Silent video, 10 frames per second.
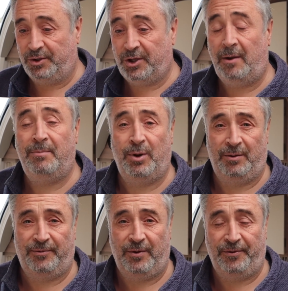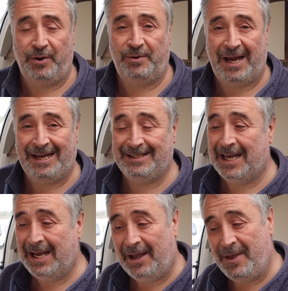sunburnt for a few
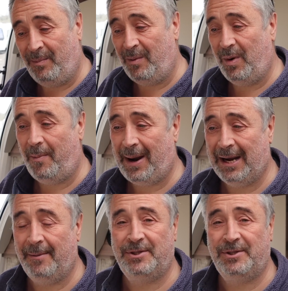days, and then when we were packing up